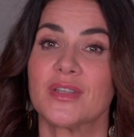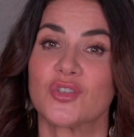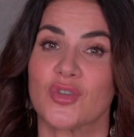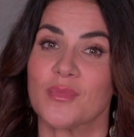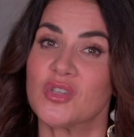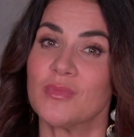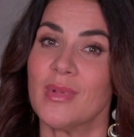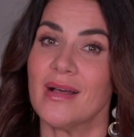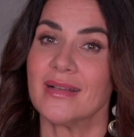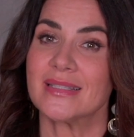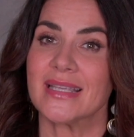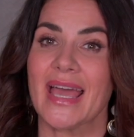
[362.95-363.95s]
the description
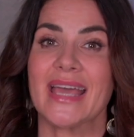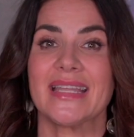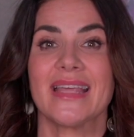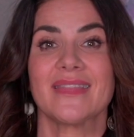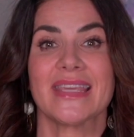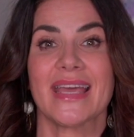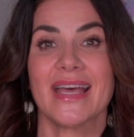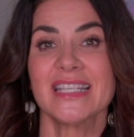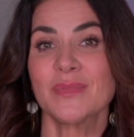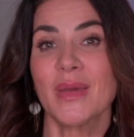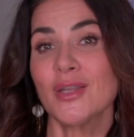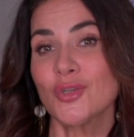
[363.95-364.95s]
box and at the
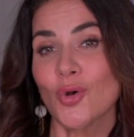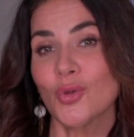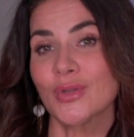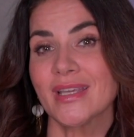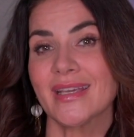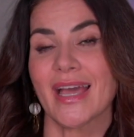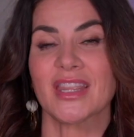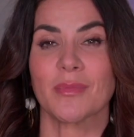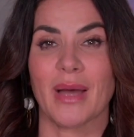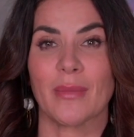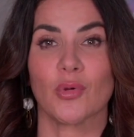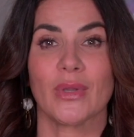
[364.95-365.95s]
Espanol link at
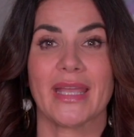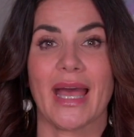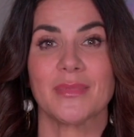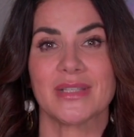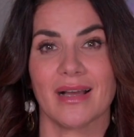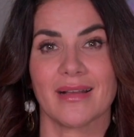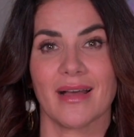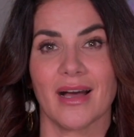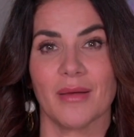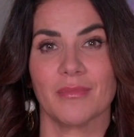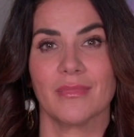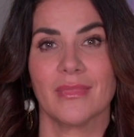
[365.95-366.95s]

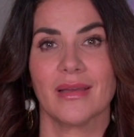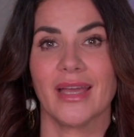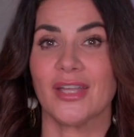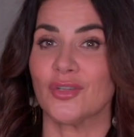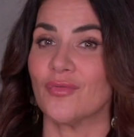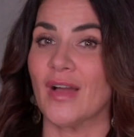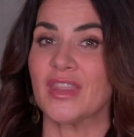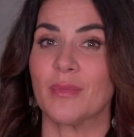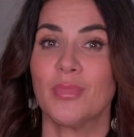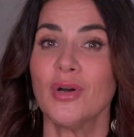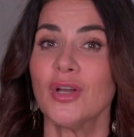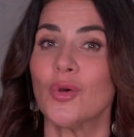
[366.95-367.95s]
thebiblerecap.com. And you'll find the
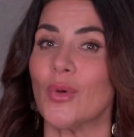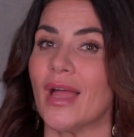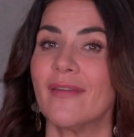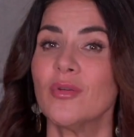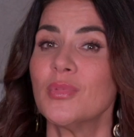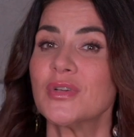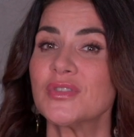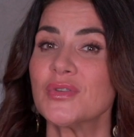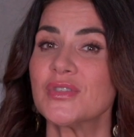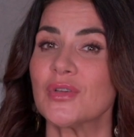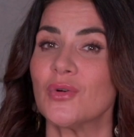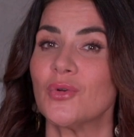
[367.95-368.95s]
book wherever books are
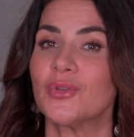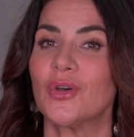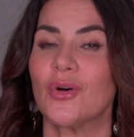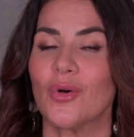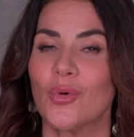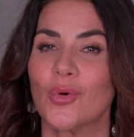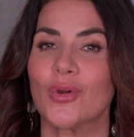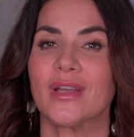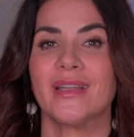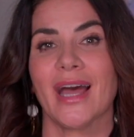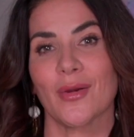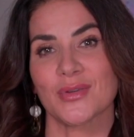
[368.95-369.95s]
sold or
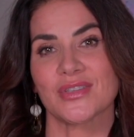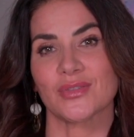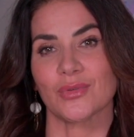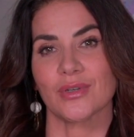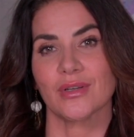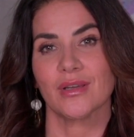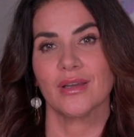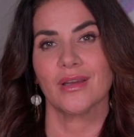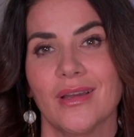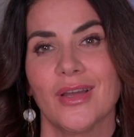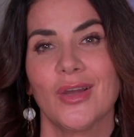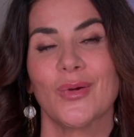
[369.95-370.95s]
in our store.
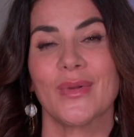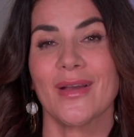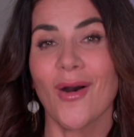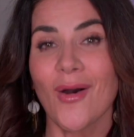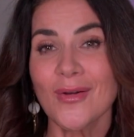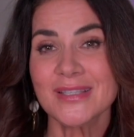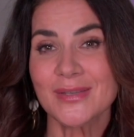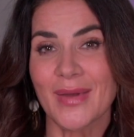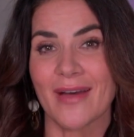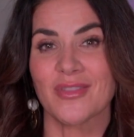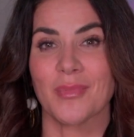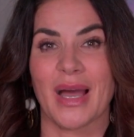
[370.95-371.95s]
We also
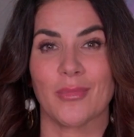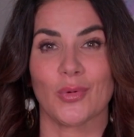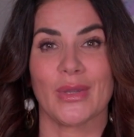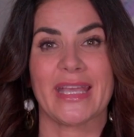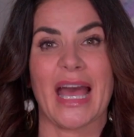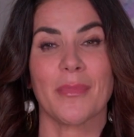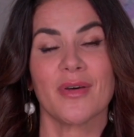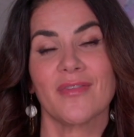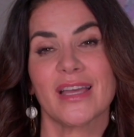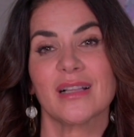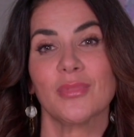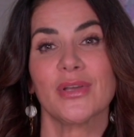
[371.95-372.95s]
have the Bible recap
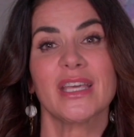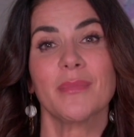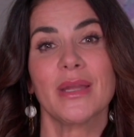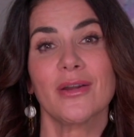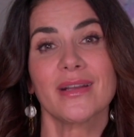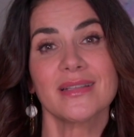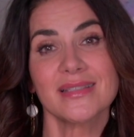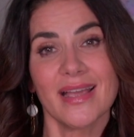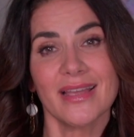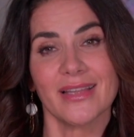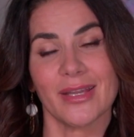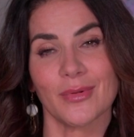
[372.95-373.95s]
available in American
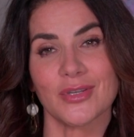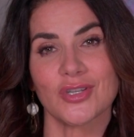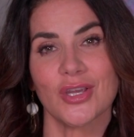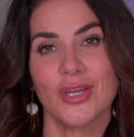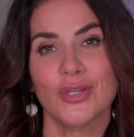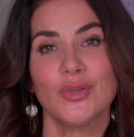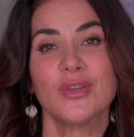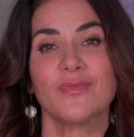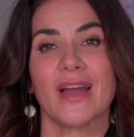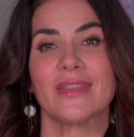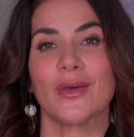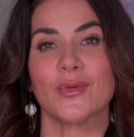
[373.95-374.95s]
Sign Language. You can
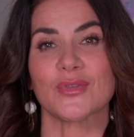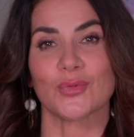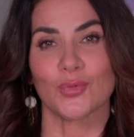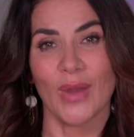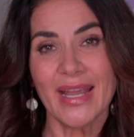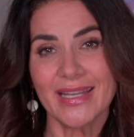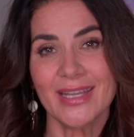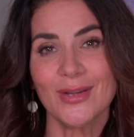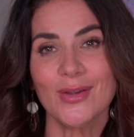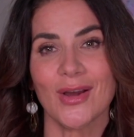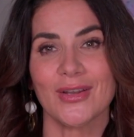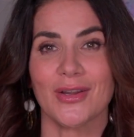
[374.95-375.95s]
find those right here
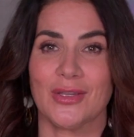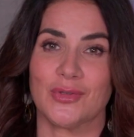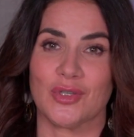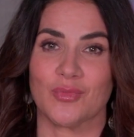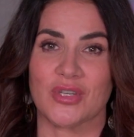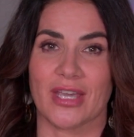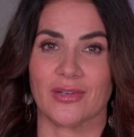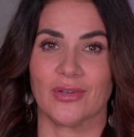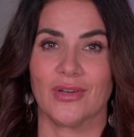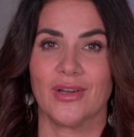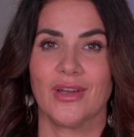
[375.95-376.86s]
on our YouTube channel.